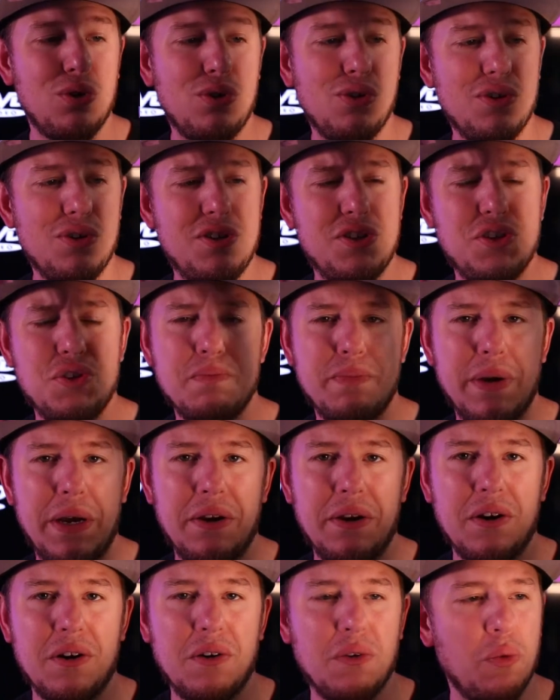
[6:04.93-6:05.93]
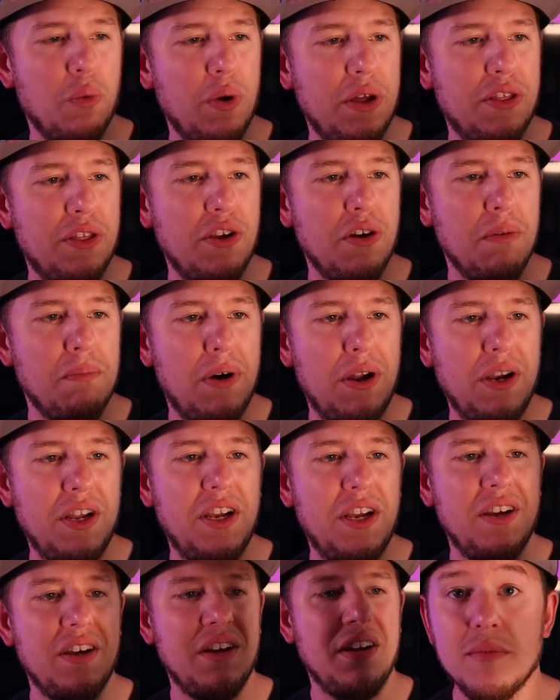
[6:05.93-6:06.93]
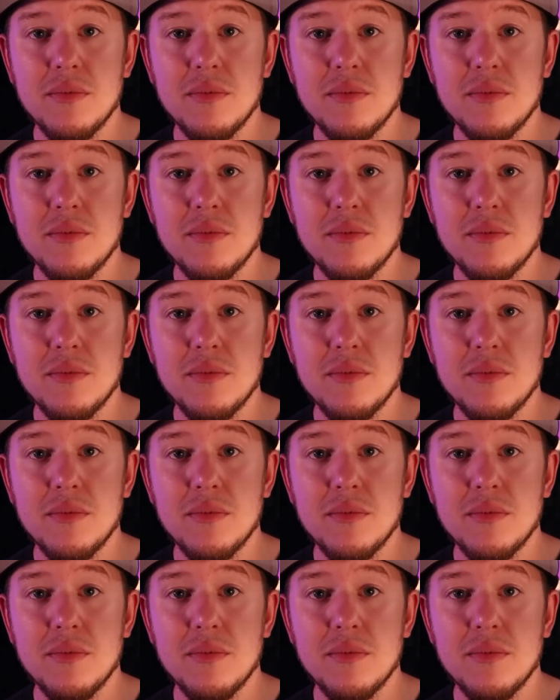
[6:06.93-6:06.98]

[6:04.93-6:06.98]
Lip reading: could do better with your money.